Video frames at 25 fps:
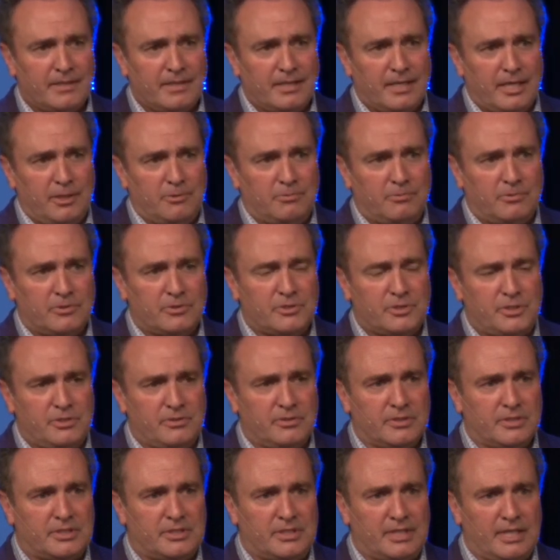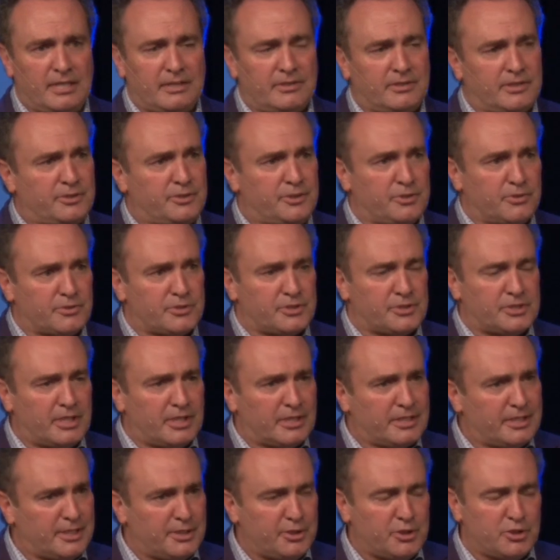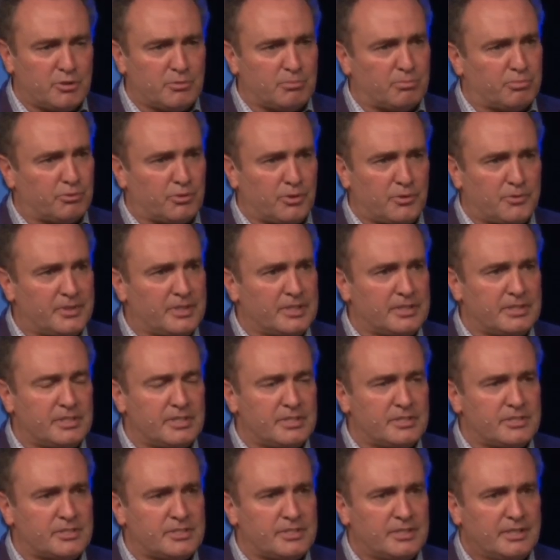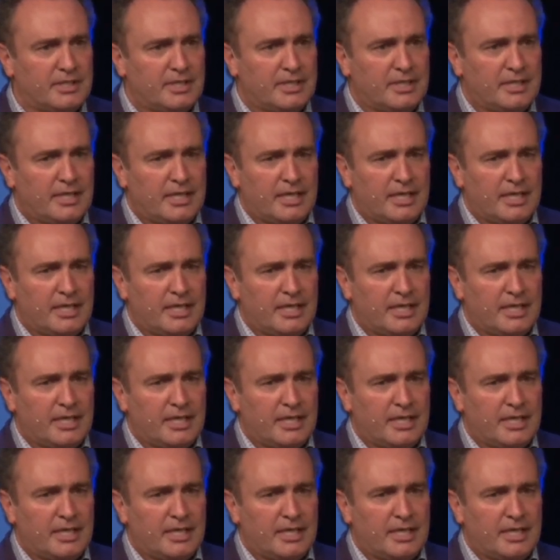He wants you to think that you're stuck in your brokenness.